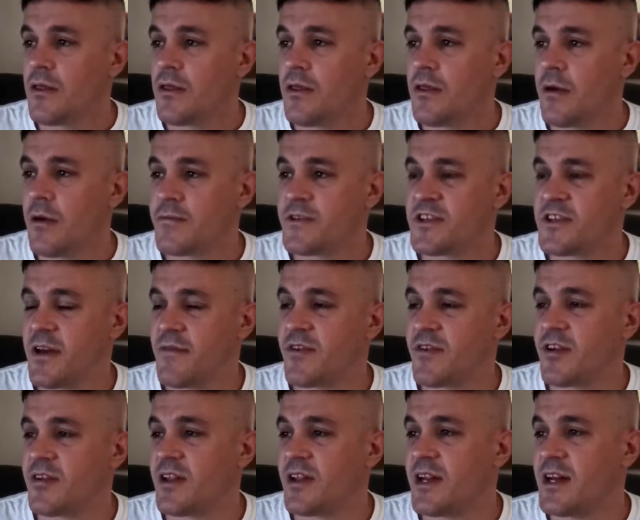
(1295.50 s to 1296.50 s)
Number 7
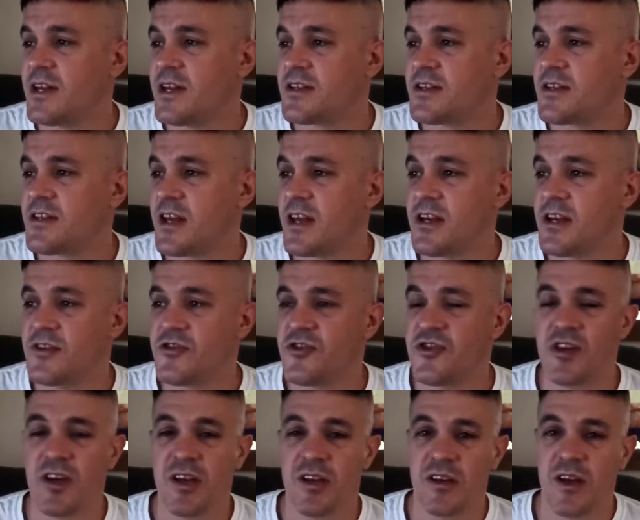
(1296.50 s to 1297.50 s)
on the list is
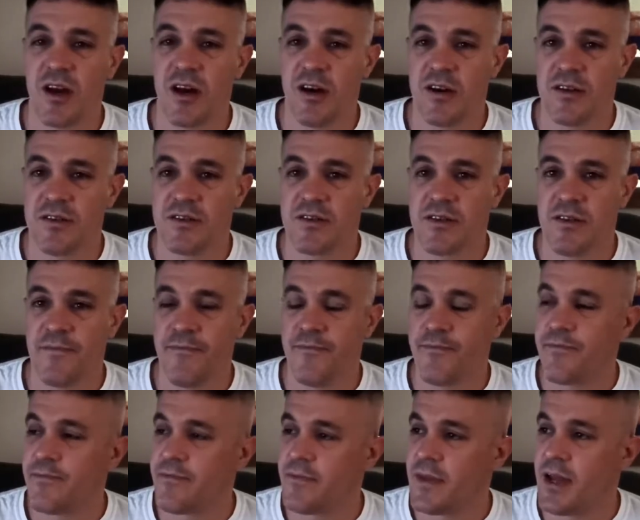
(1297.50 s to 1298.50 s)
Shin Guards.
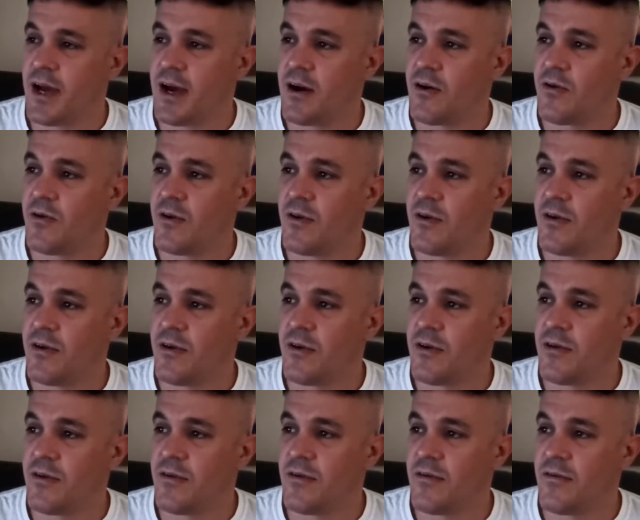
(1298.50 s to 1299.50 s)
Now,
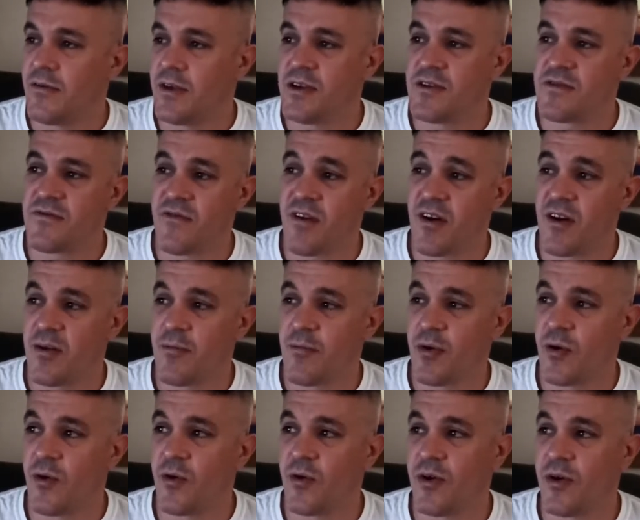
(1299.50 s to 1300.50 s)
these are very
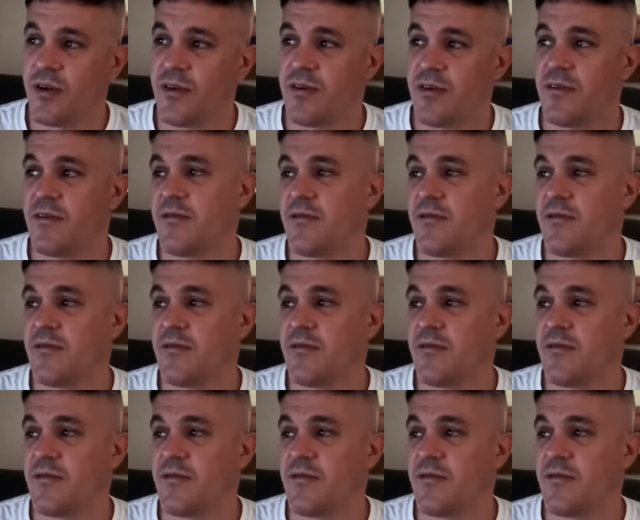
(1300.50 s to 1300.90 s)
important